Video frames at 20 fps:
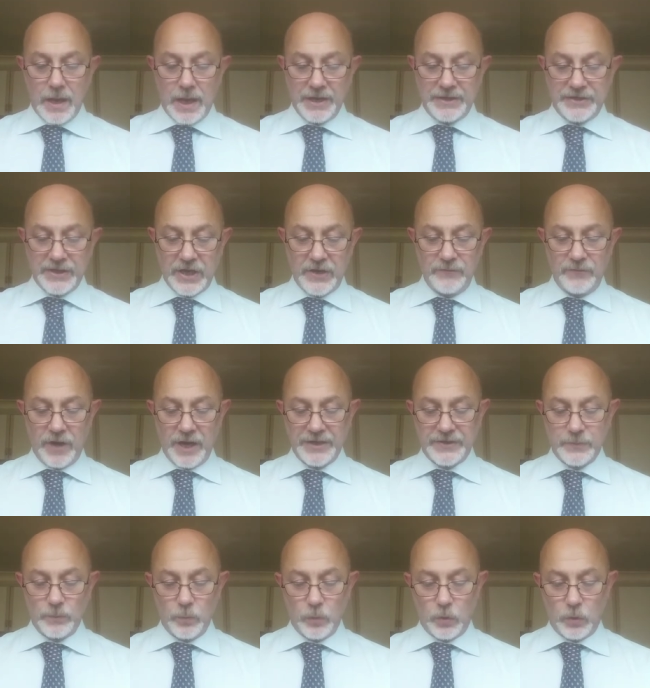I turn
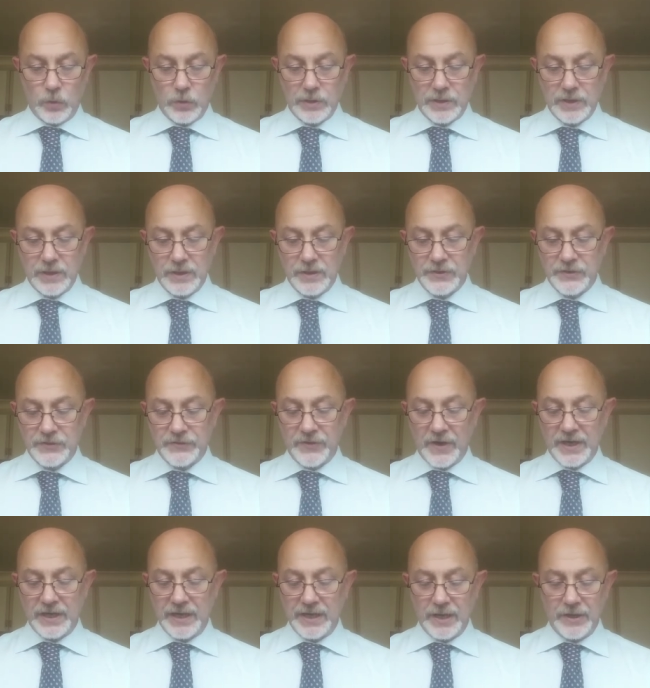right and walk,
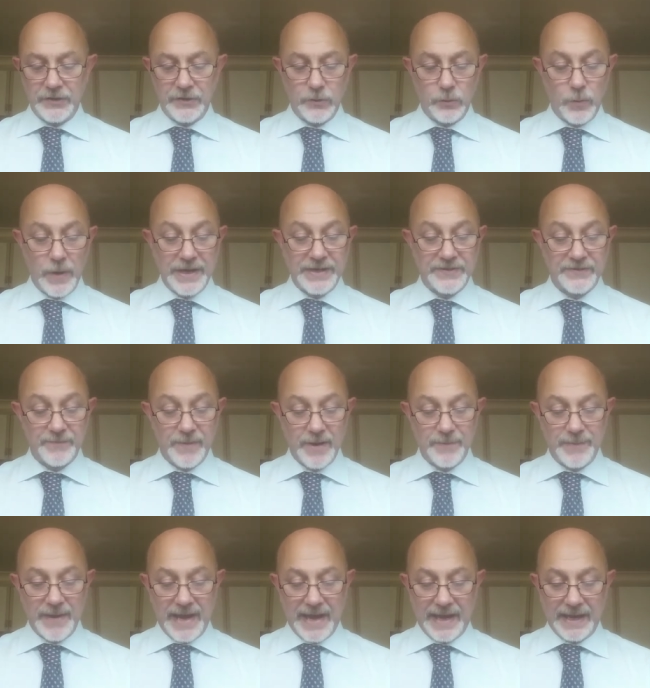struggling under the weight of my
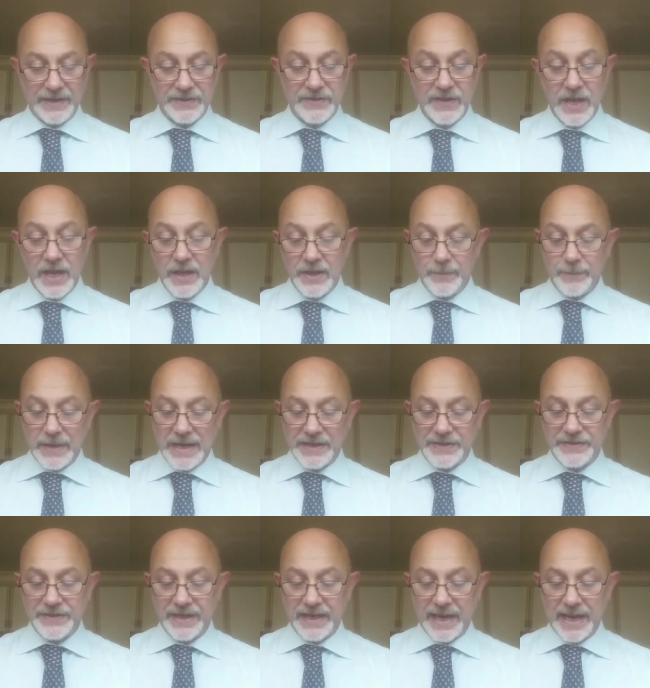bags, the
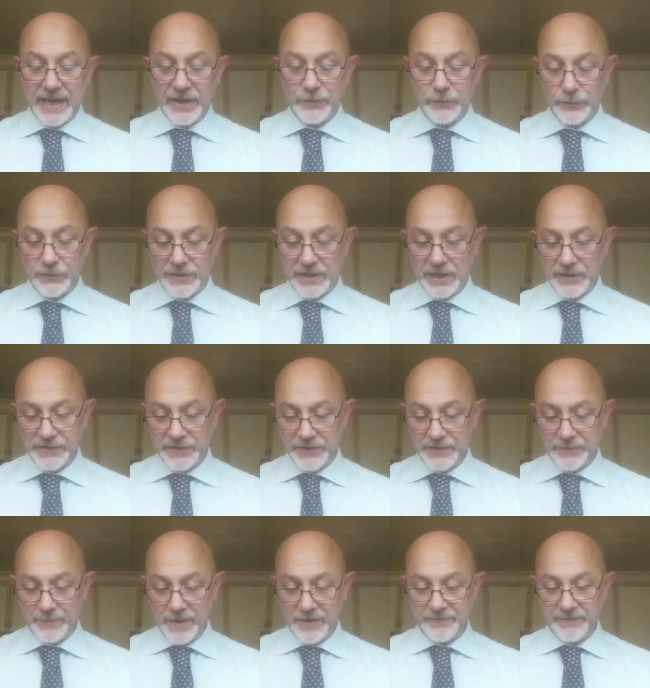plastic handles cut
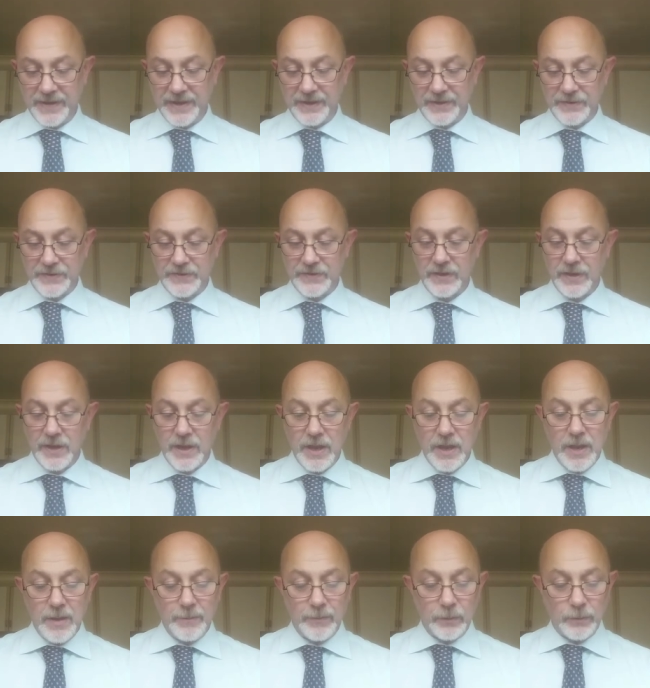into my fingers,
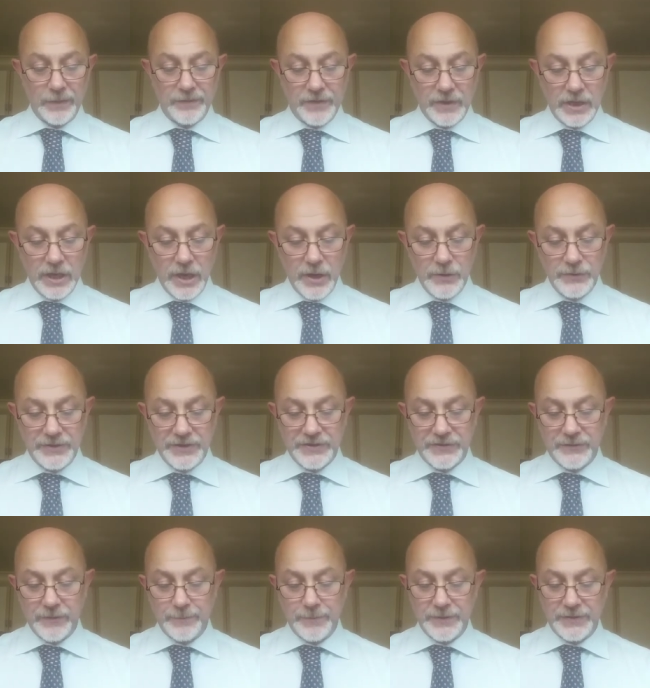but with the load
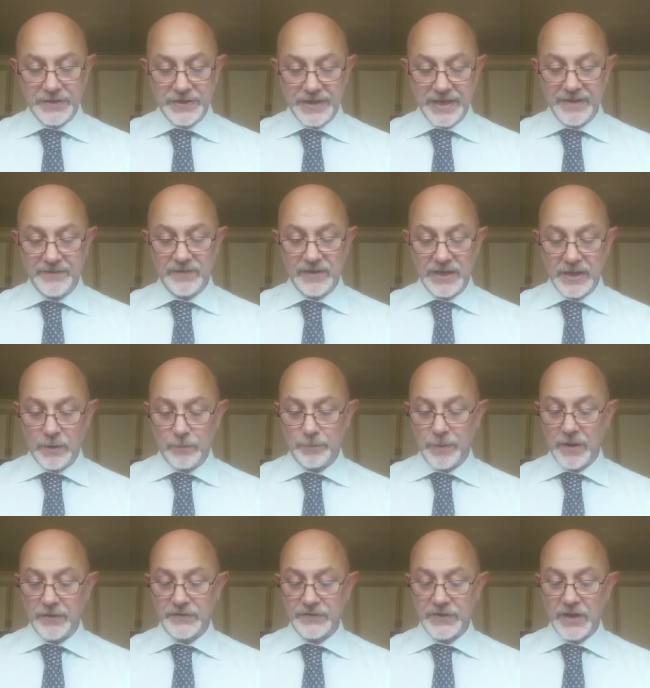distributed evenly on
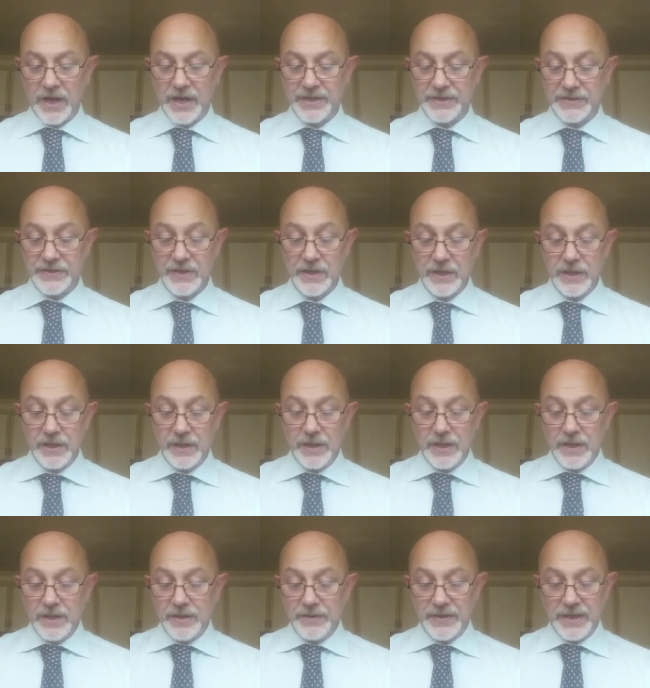both sides,
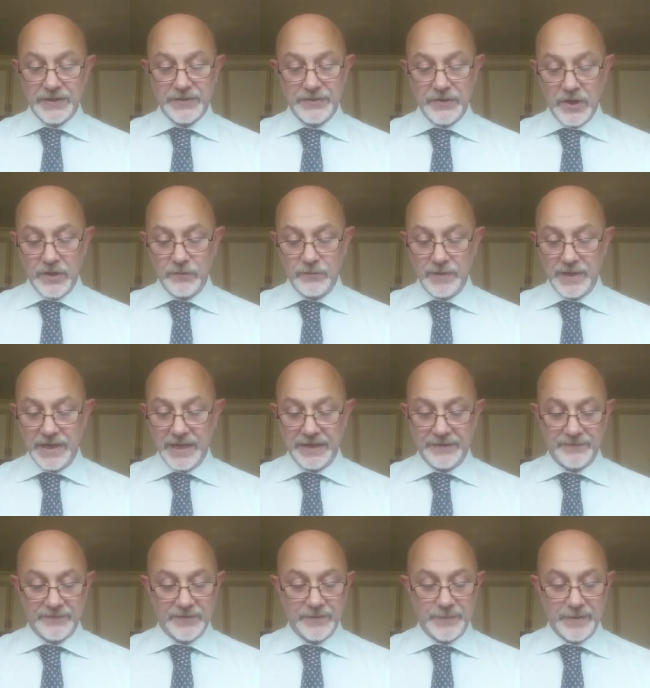there's no
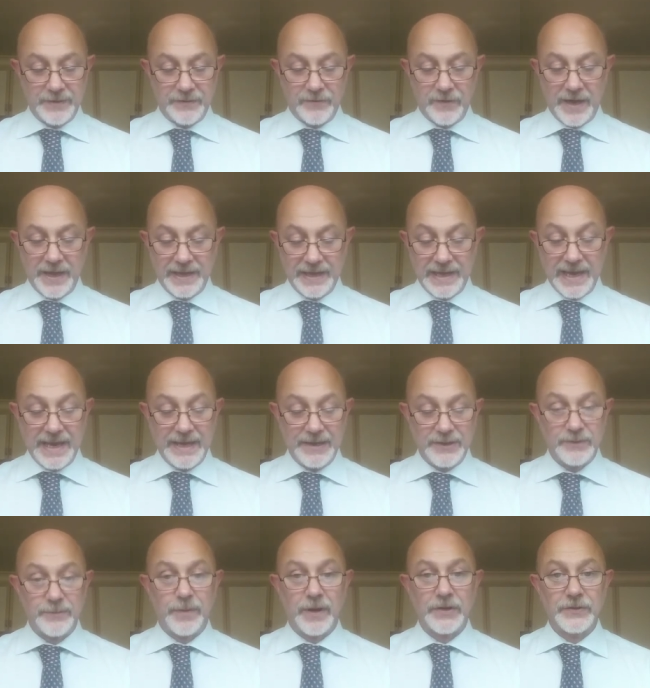relief to be
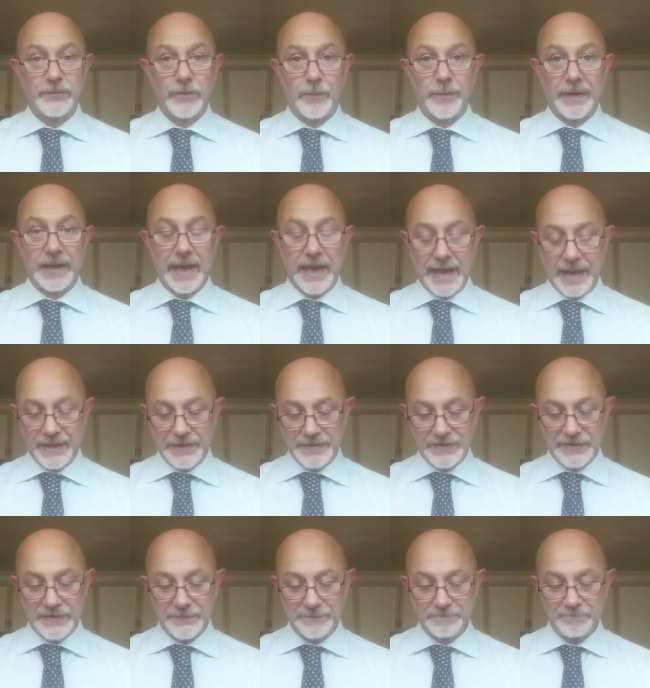gained by swapping
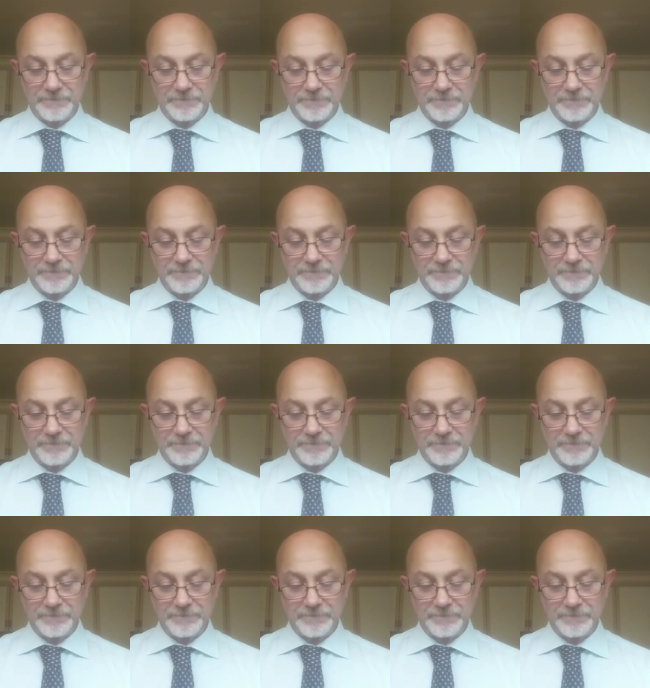hands.